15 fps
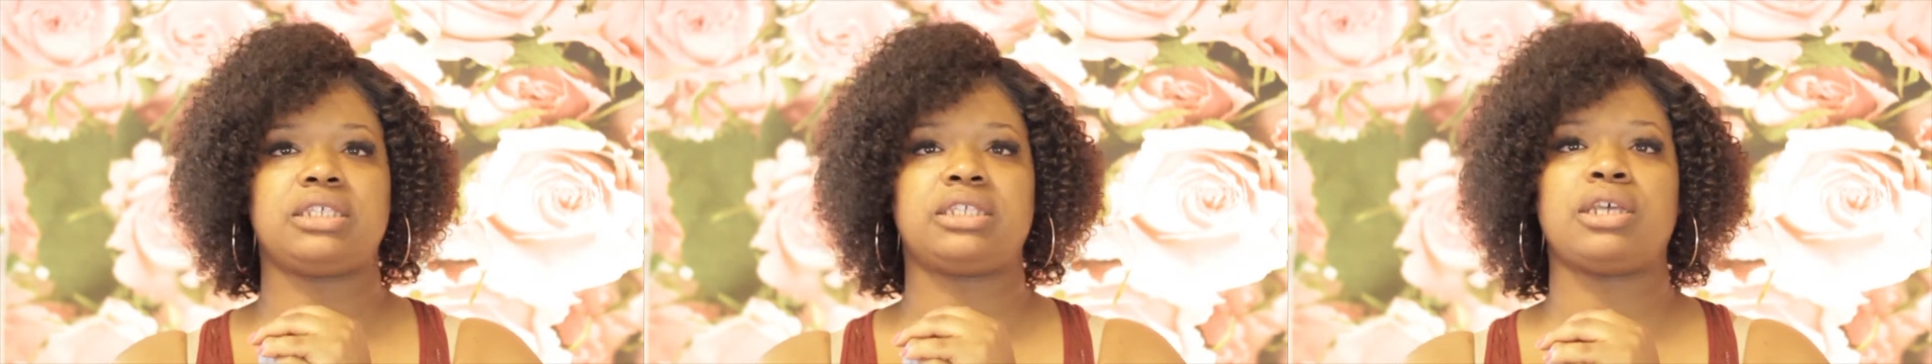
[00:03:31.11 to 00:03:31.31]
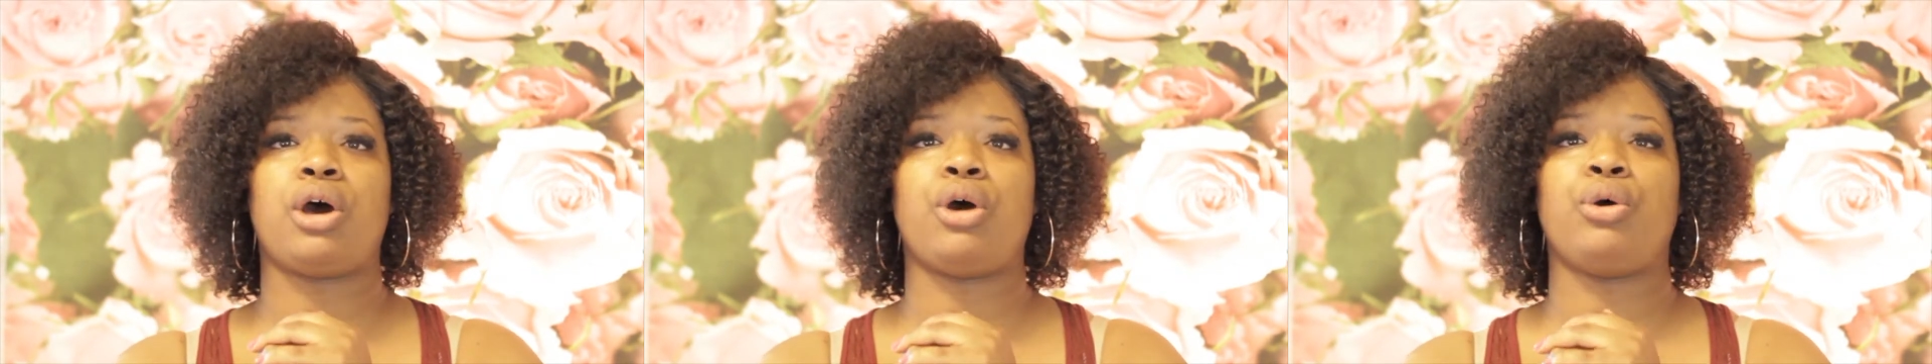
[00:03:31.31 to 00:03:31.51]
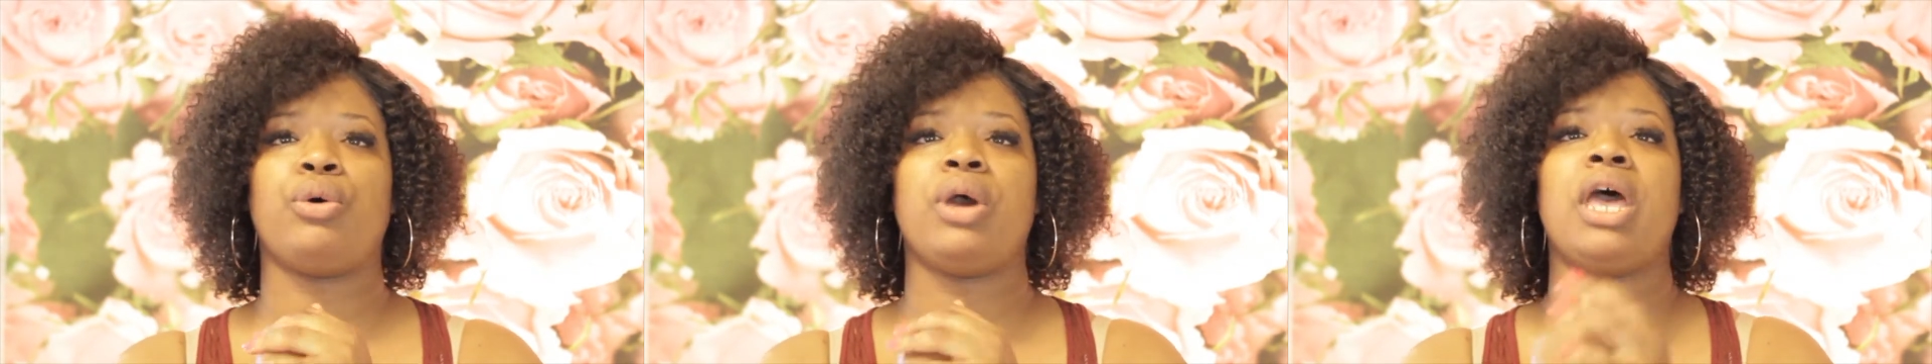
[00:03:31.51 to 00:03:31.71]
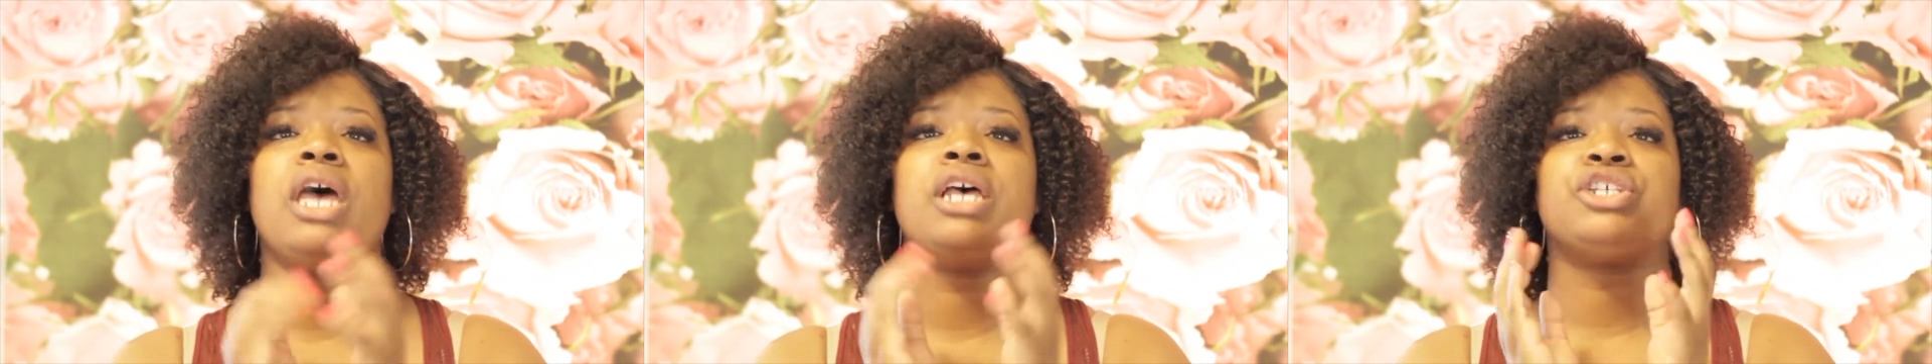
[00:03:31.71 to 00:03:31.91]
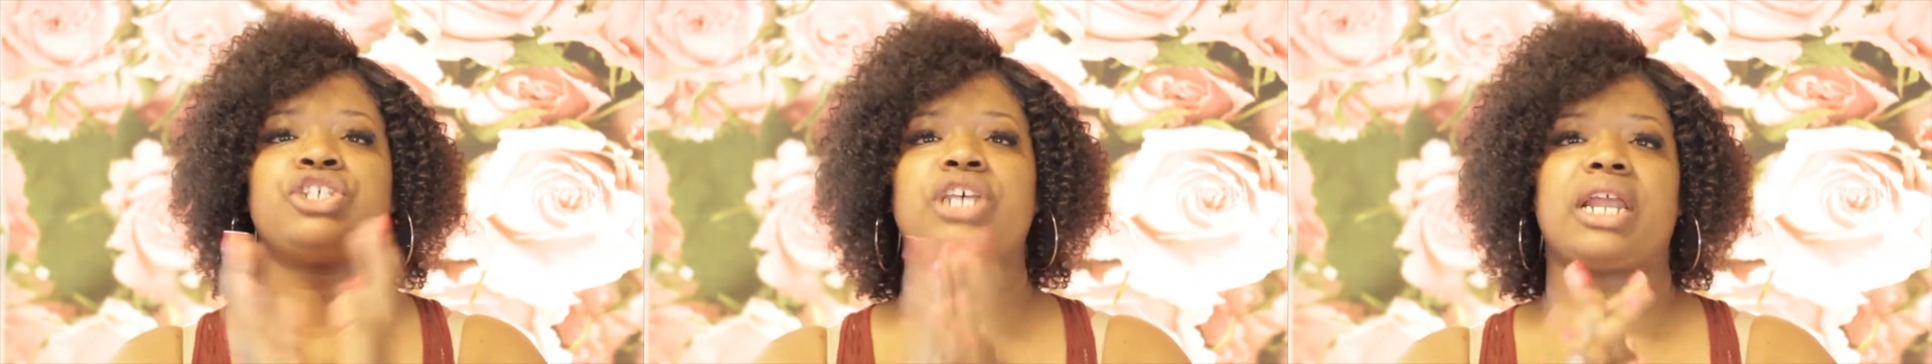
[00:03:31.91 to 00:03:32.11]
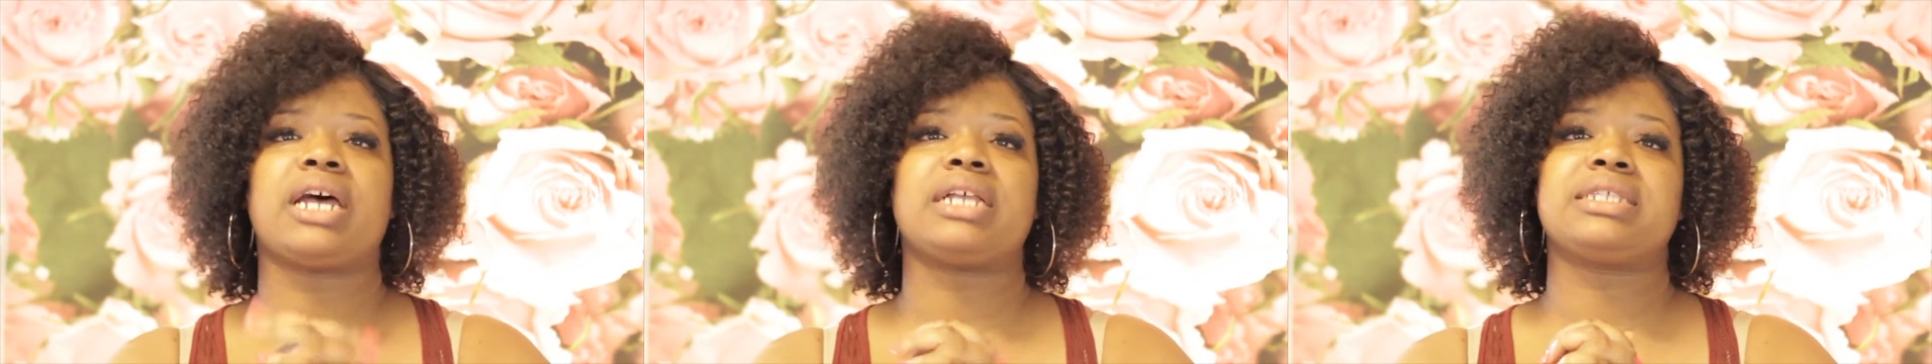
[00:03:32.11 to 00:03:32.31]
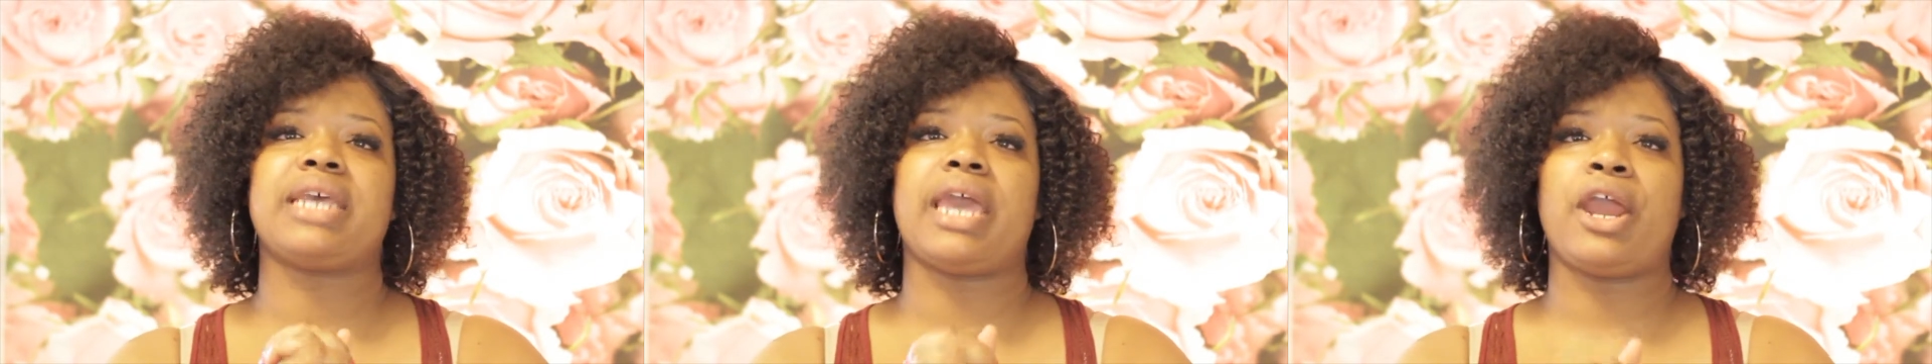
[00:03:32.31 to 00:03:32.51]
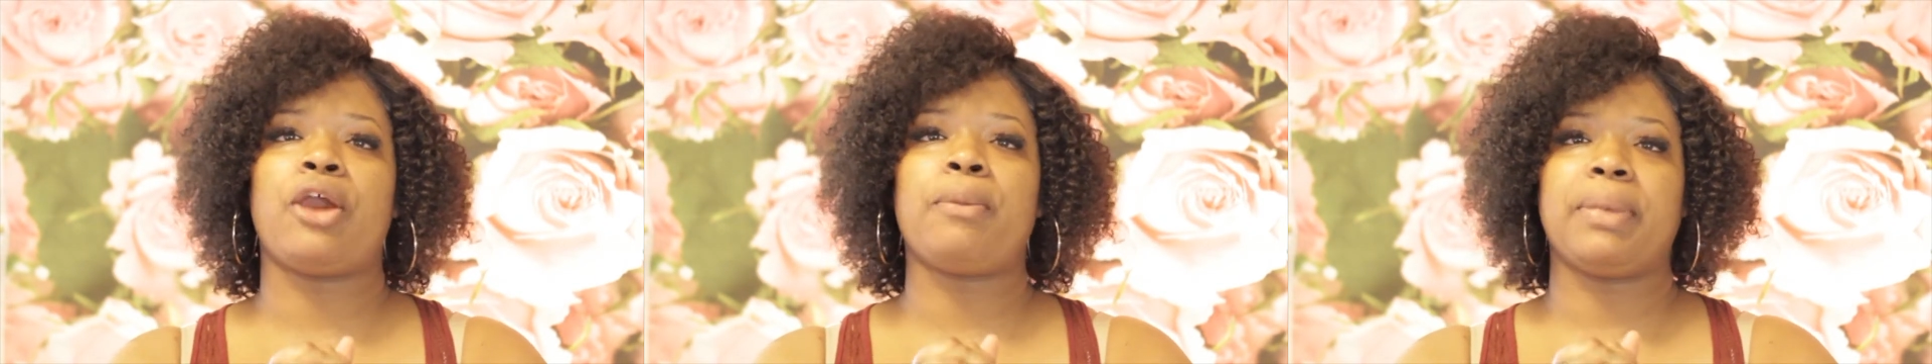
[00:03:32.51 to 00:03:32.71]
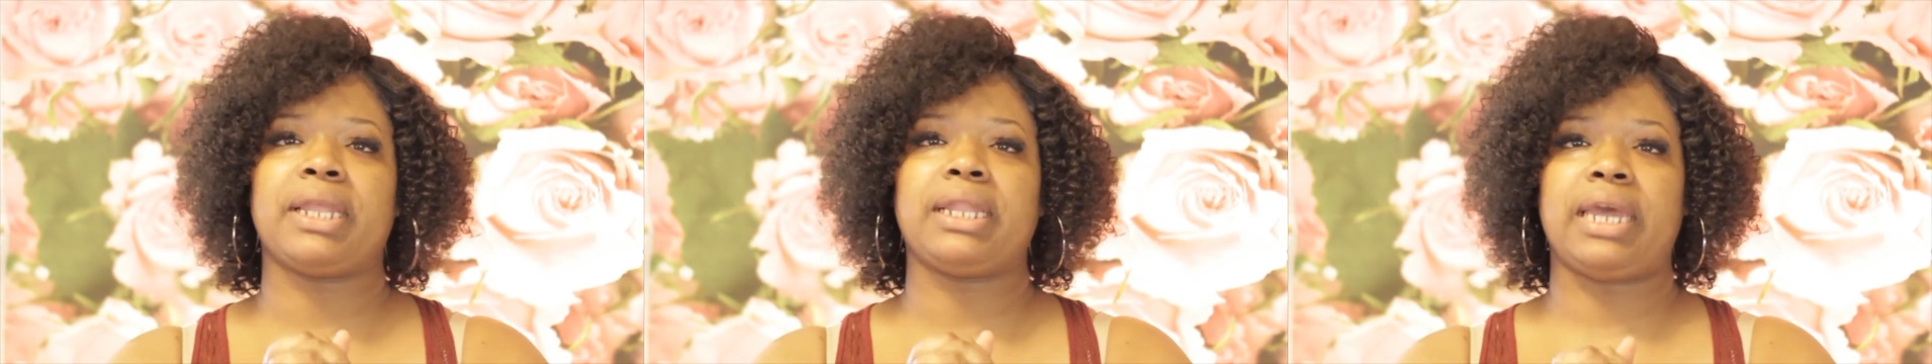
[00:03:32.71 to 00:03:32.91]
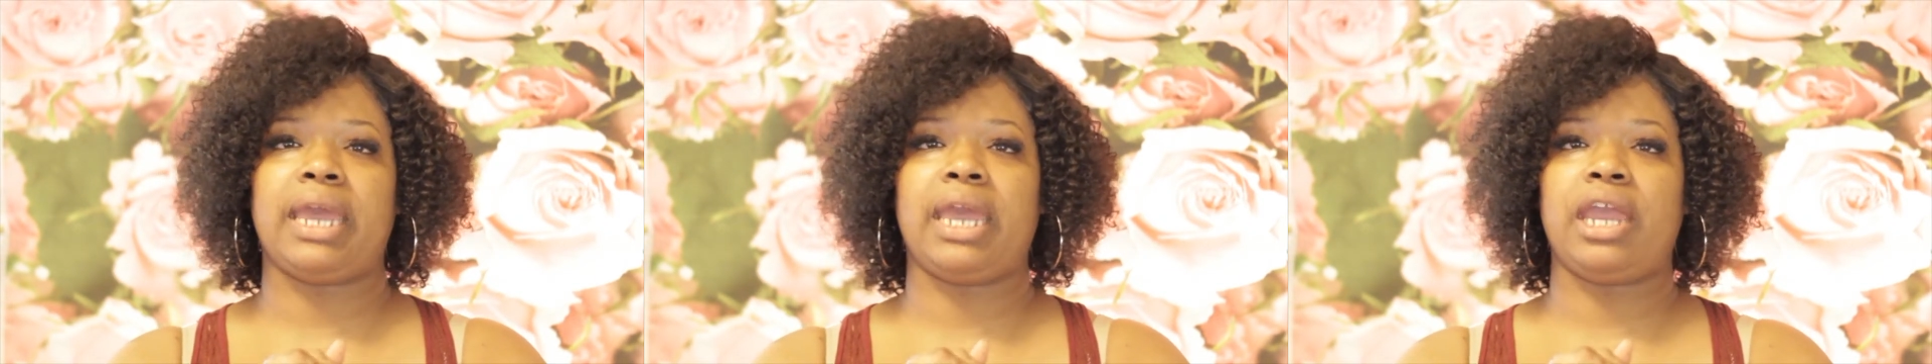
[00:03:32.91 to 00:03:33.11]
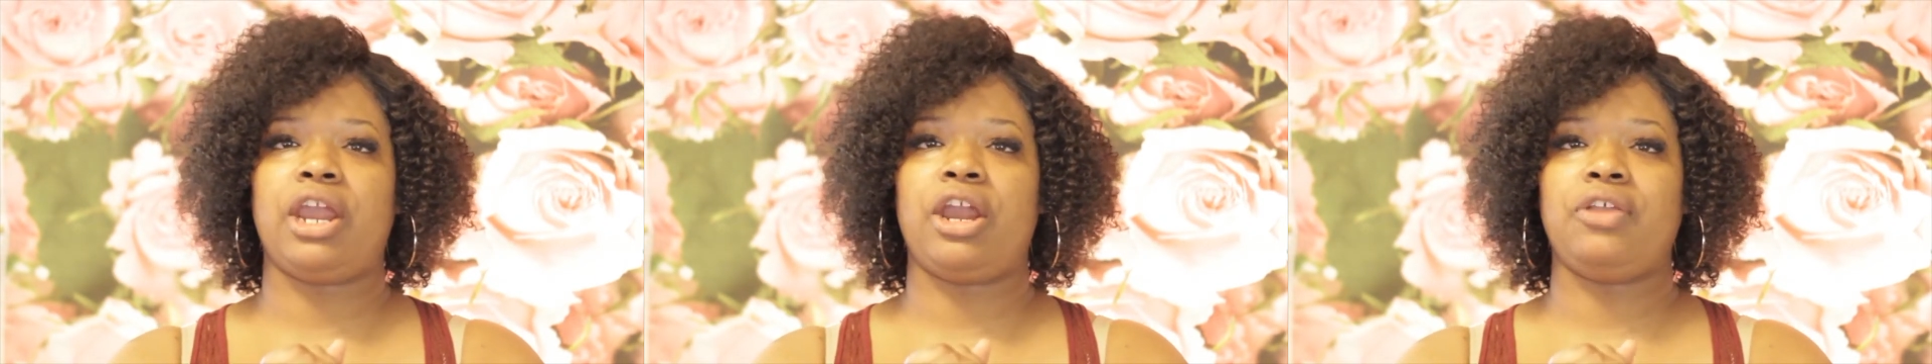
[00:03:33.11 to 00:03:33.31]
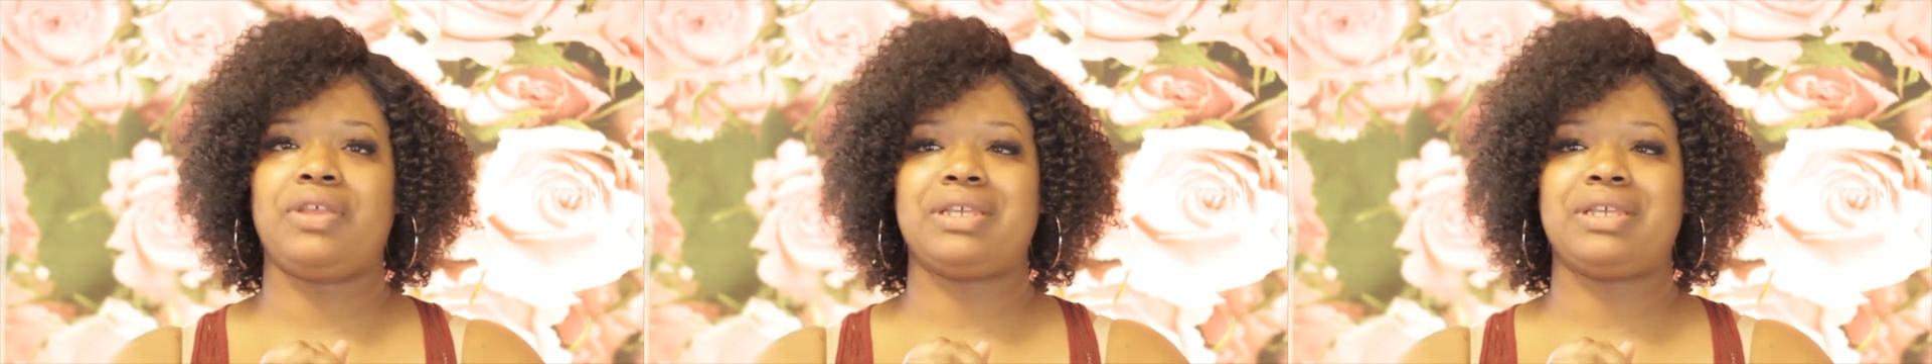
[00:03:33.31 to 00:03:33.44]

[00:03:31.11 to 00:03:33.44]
So shout out to Arabella Hair.